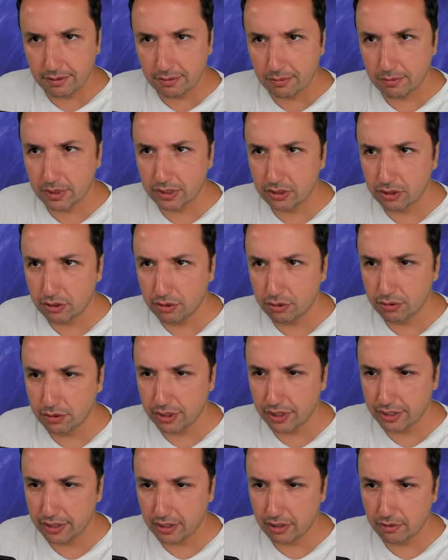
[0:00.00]
What to do
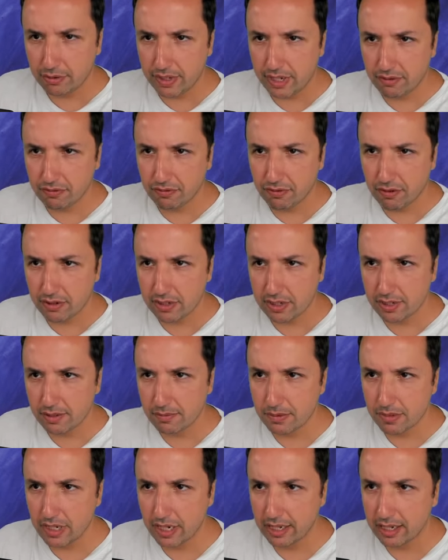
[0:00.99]
here? Queen a four
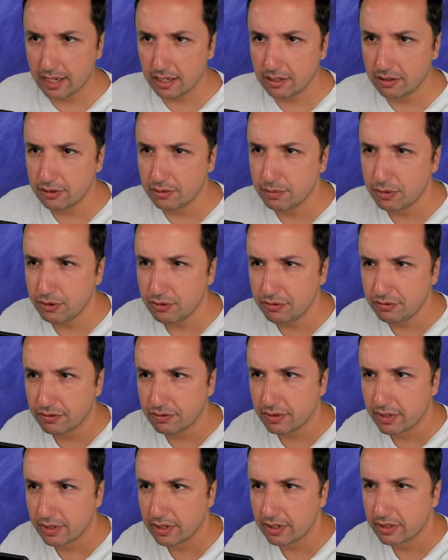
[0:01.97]
seems like a good
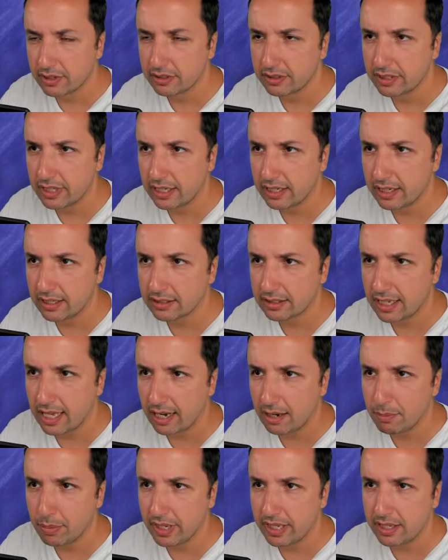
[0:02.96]
move. Then he's got
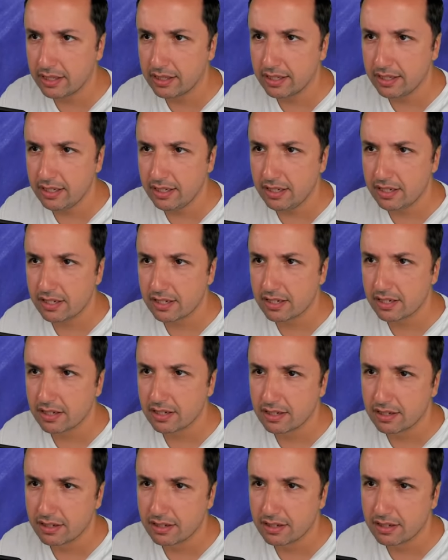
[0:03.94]
to play this.